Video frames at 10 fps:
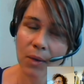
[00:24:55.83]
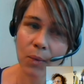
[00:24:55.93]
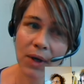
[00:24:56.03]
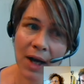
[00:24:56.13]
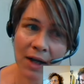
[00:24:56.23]

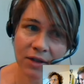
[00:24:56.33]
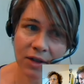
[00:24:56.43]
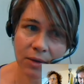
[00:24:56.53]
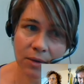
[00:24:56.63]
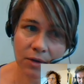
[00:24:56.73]
we ask
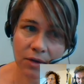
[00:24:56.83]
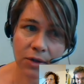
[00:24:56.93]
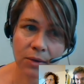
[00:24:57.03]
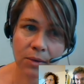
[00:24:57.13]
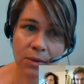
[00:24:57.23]
you
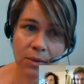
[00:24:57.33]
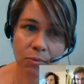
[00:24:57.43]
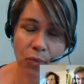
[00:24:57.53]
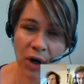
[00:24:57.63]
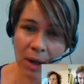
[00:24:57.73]
to
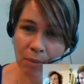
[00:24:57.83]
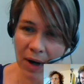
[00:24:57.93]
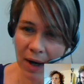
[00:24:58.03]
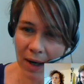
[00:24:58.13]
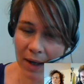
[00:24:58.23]
bring
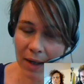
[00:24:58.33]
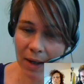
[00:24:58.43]
back